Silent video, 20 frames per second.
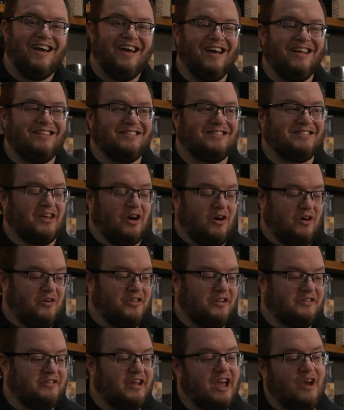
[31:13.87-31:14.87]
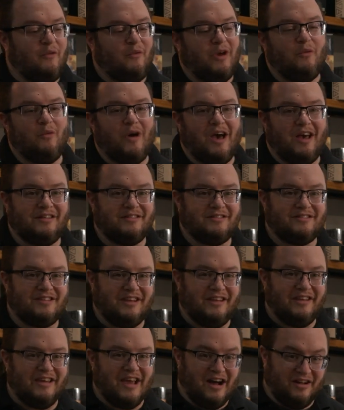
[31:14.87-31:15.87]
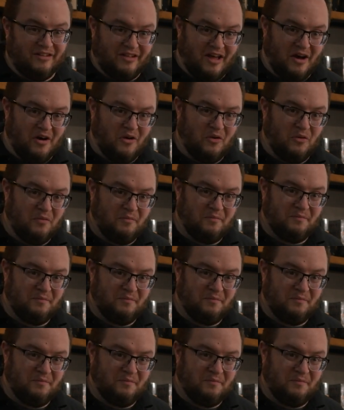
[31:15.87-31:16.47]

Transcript: And so the day we went to Yellow,